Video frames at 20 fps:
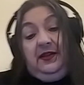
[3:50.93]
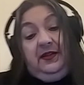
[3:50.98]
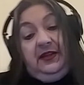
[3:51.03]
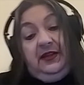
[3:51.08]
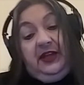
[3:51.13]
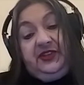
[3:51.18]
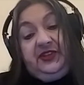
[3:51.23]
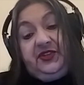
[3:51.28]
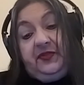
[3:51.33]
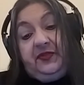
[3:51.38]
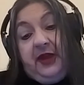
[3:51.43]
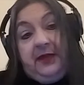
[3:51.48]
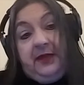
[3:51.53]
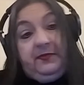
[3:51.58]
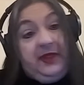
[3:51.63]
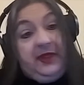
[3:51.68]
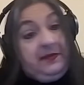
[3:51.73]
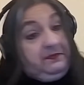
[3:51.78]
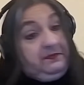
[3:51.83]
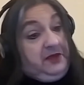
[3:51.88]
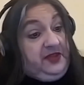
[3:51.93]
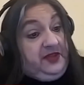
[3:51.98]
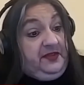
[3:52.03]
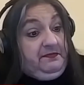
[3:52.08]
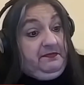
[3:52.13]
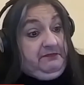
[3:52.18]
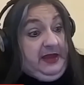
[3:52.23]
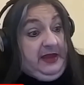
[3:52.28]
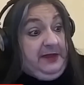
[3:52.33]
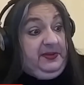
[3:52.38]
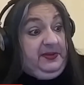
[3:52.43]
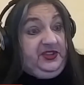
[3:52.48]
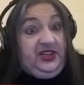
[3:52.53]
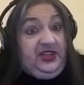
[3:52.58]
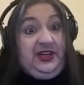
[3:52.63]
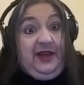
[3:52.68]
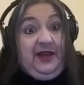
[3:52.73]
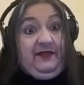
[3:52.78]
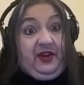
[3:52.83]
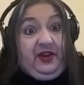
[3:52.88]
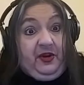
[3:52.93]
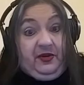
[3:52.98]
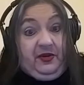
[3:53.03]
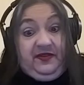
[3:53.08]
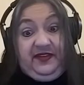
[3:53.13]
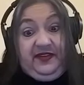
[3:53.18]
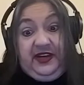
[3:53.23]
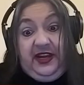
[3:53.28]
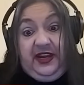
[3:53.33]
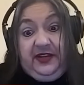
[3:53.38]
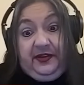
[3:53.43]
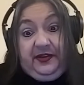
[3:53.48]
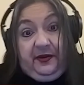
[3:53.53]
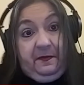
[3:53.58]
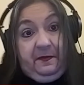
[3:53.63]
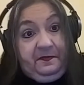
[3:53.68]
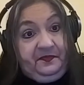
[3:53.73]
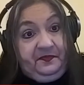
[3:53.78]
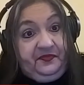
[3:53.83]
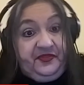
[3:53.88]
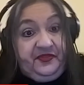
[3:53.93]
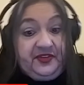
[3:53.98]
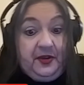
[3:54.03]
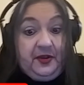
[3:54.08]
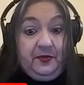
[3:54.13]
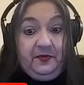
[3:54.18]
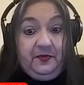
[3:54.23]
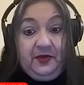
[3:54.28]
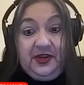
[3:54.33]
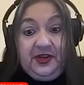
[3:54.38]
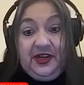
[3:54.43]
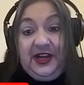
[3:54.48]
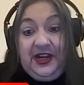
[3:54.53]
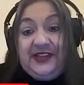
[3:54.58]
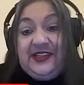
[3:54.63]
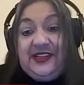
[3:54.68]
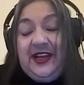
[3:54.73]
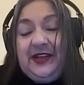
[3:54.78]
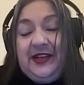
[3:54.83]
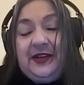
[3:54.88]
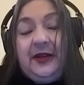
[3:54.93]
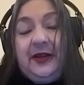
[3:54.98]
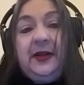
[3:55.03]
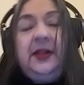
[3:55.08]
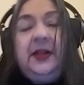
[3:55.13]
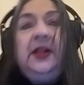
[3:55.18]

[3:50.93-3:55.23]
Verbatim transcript: That's all right. My mother, maybe she never heard of it either. So what could I tell you?